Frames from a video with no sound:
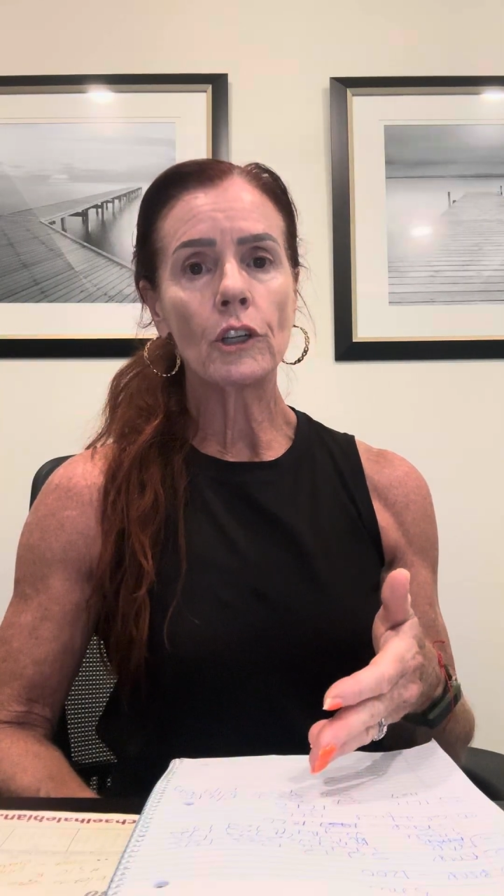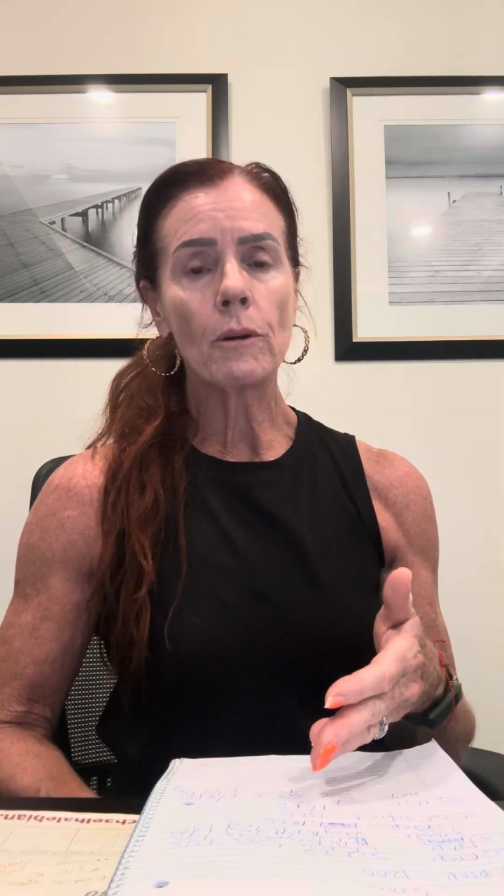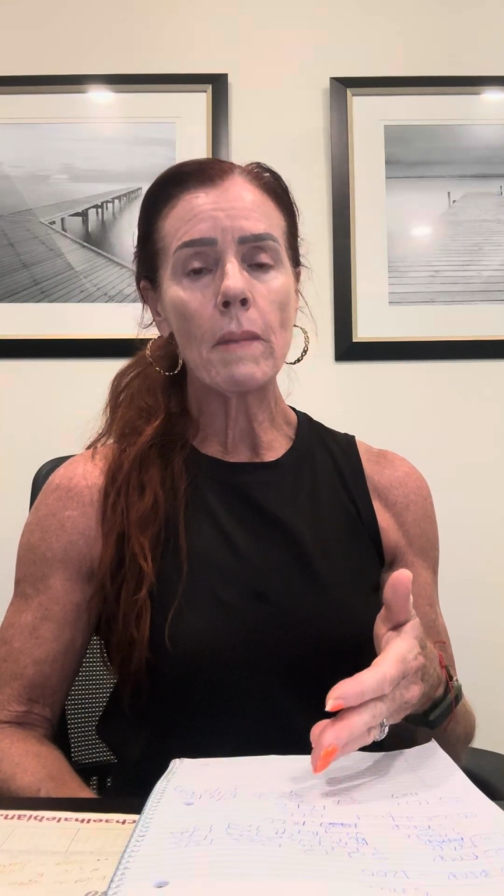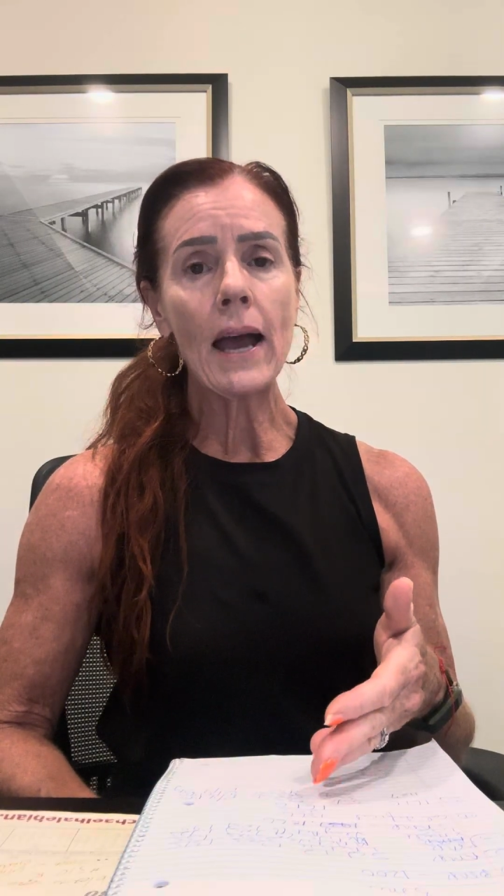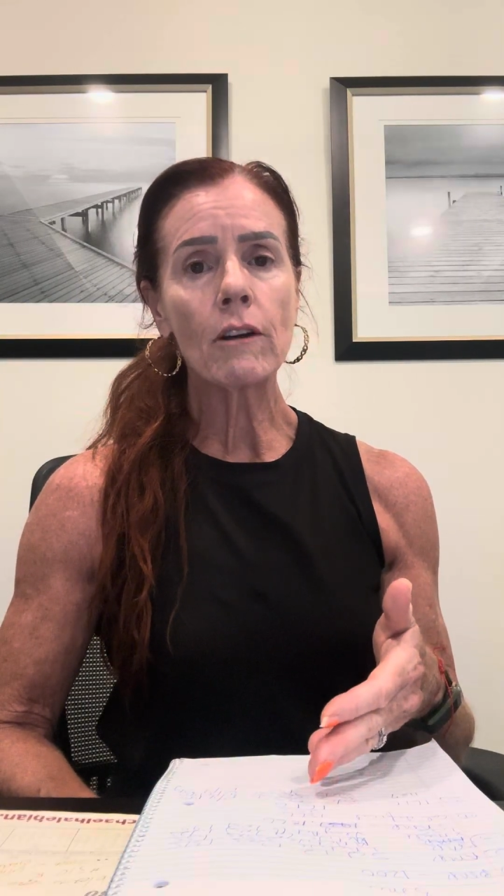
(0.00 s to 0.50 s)

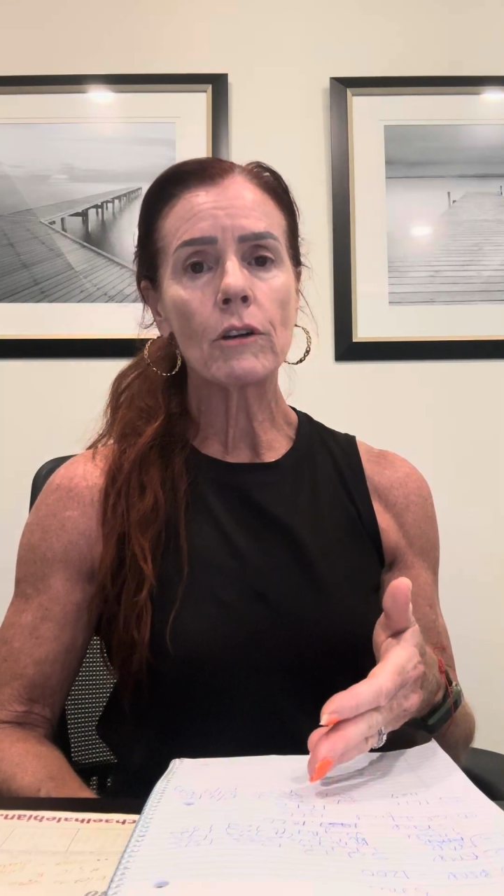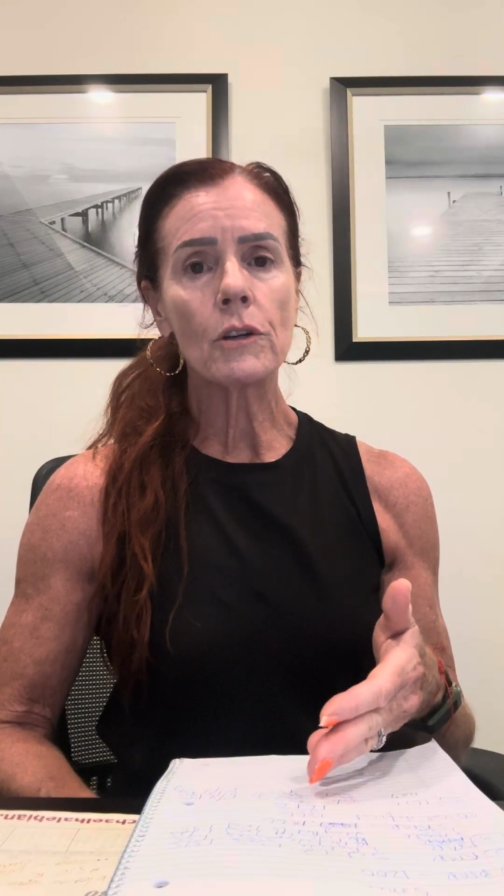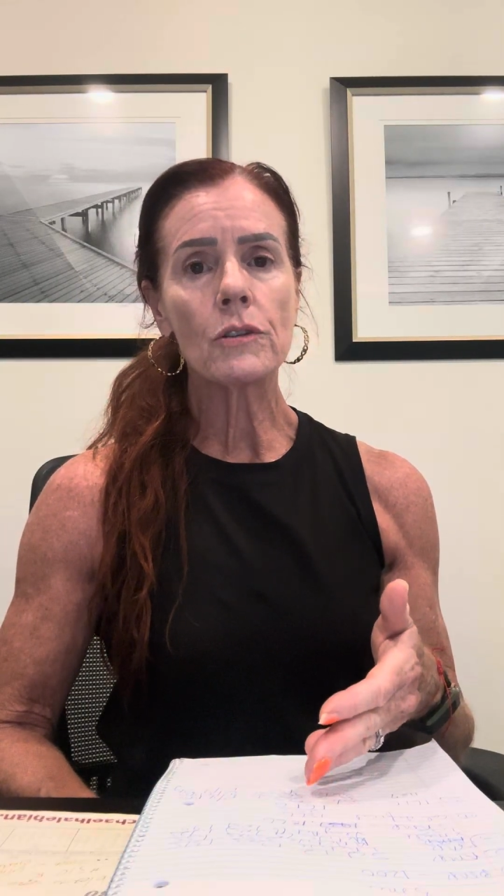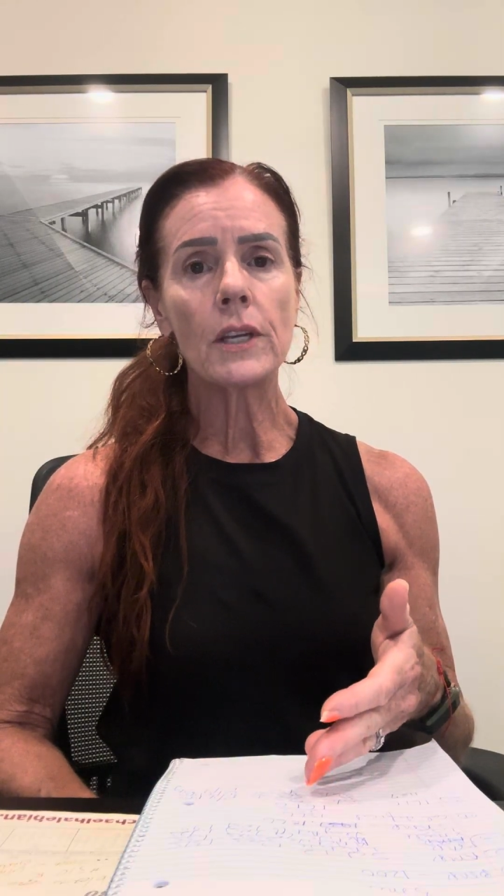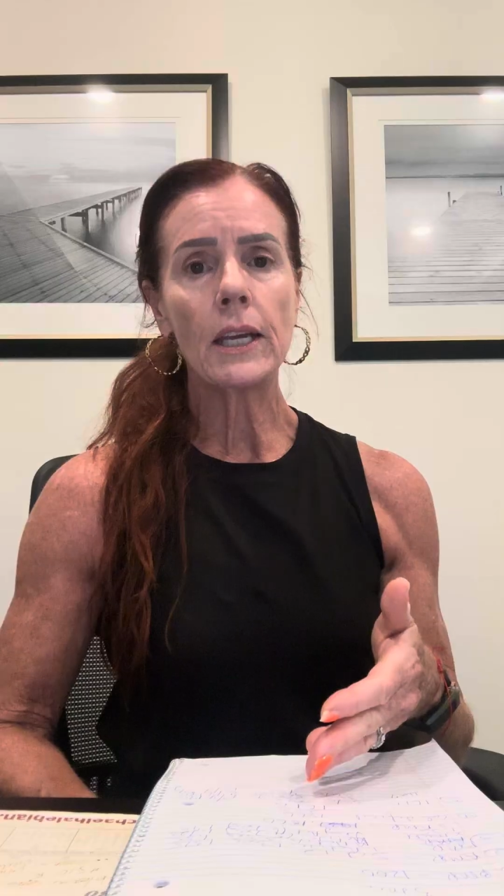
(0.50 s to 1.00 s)

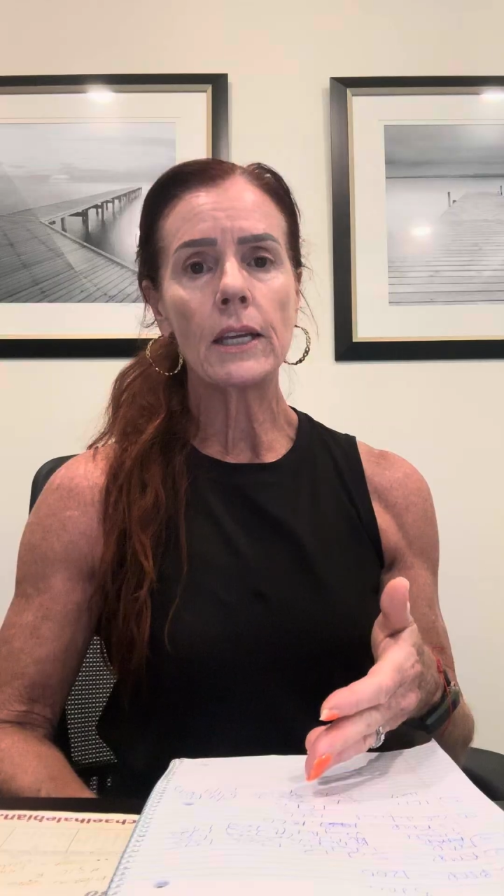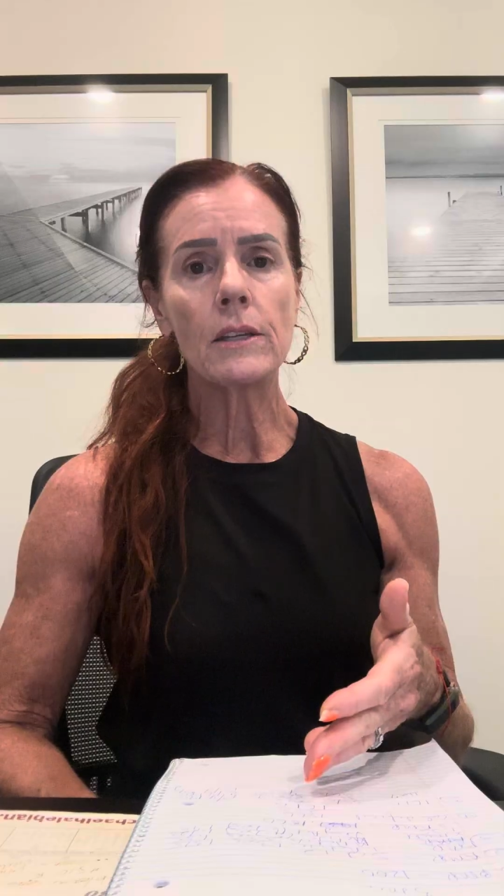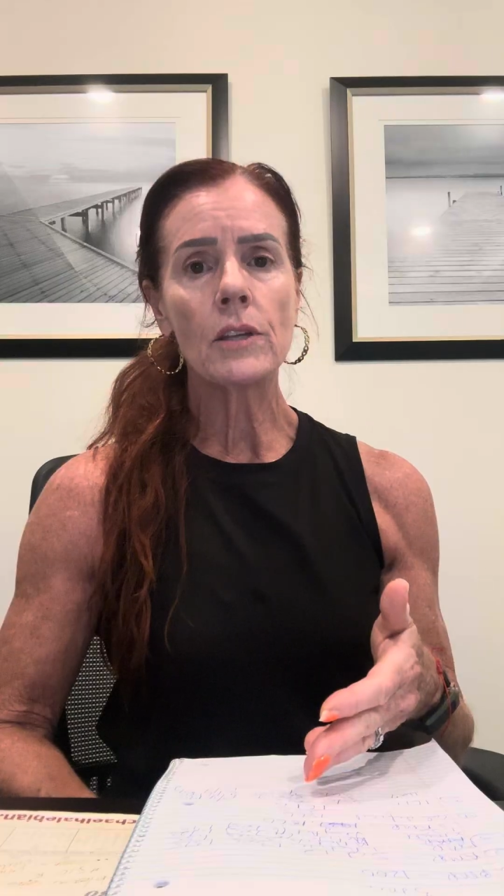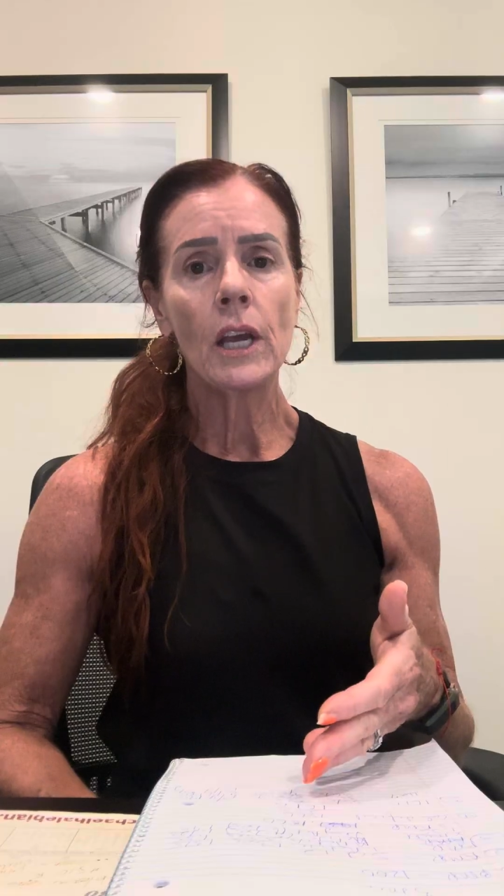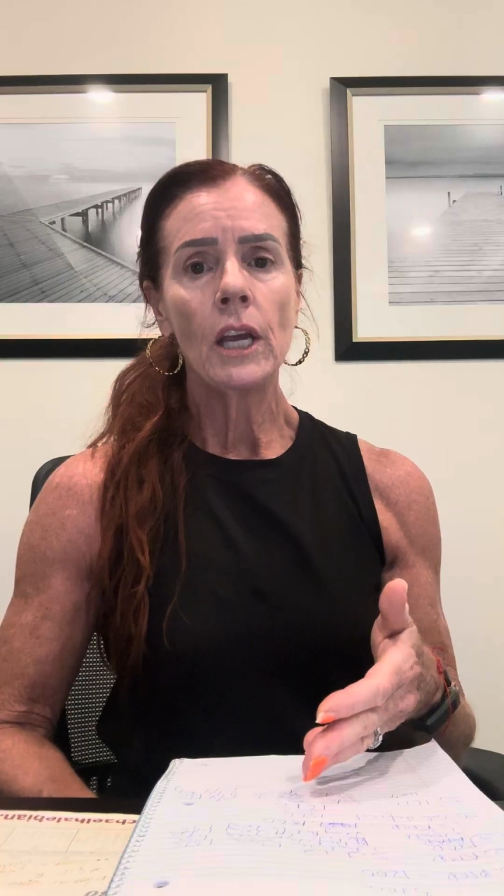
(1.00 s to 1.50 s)
macros
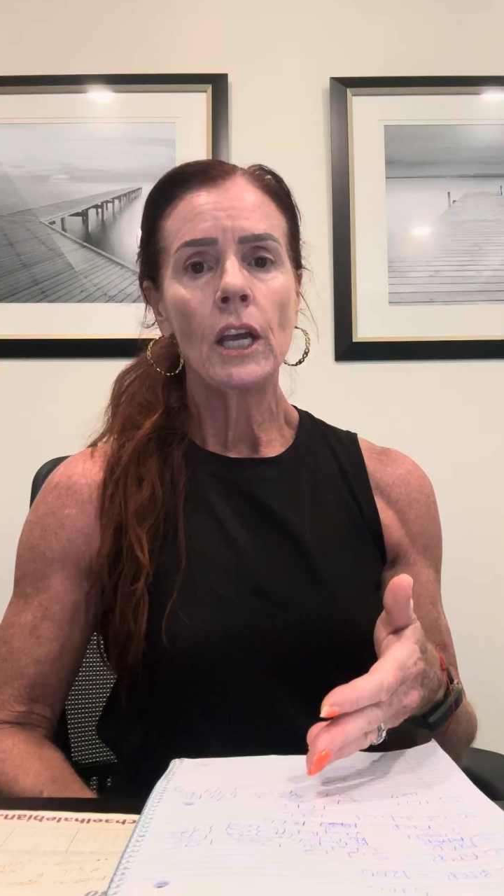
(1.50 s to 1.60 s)
is